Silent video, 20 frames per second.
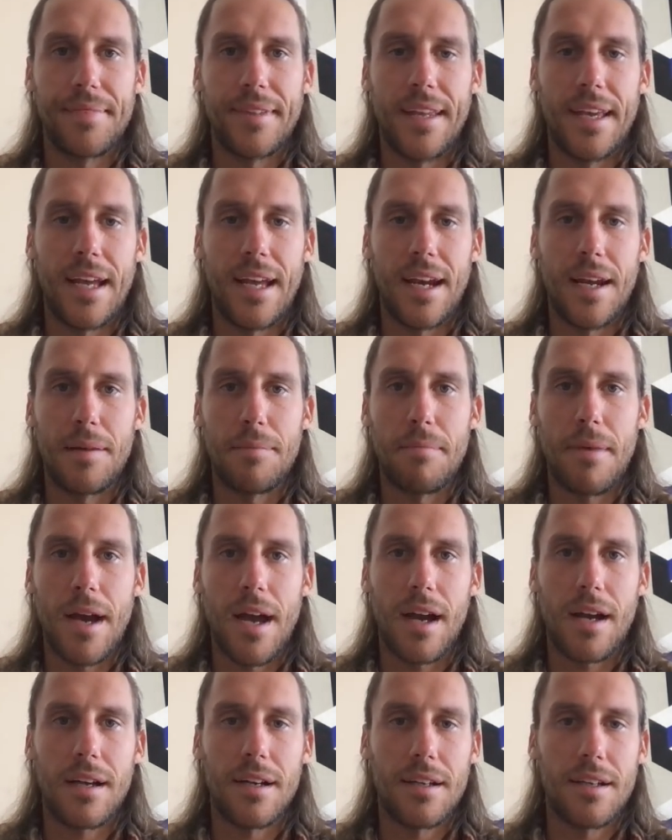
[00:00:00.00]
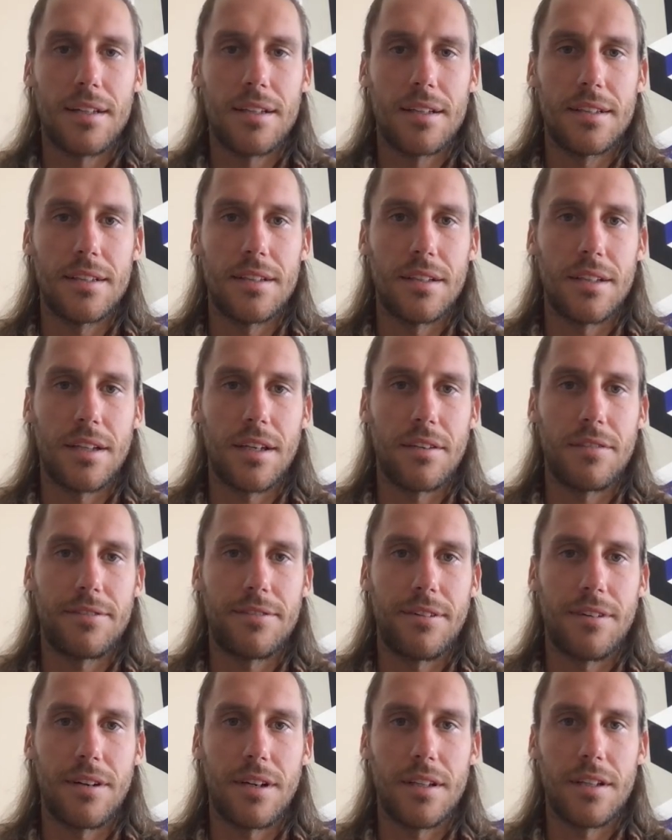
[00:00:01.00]
Getting back, looking
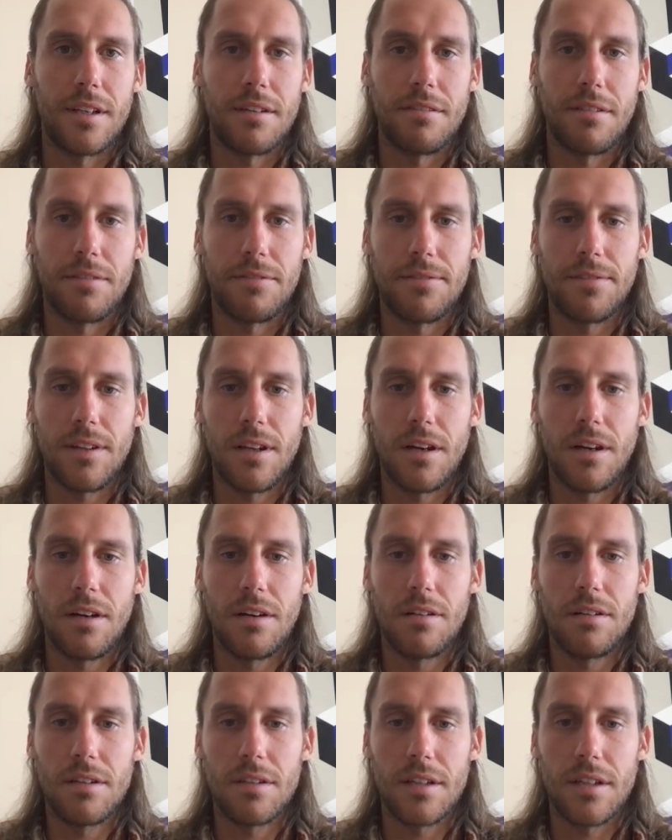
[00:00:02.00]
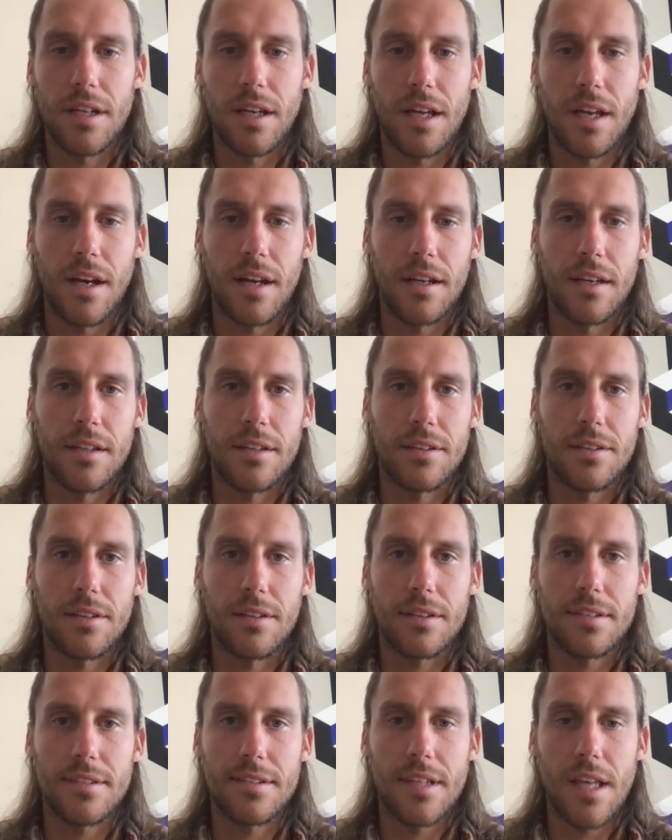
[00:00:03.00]
for another flow, getting
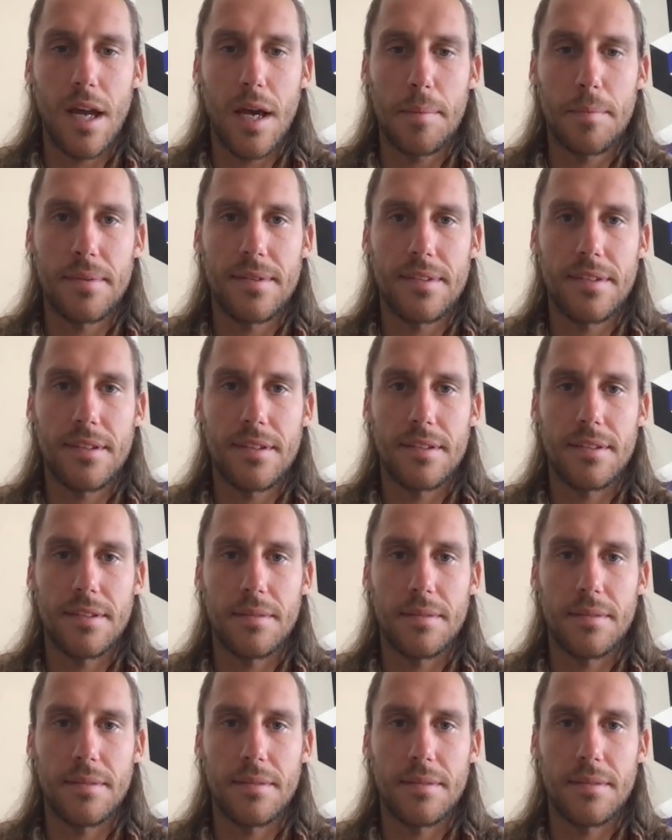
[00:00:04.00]
into steps,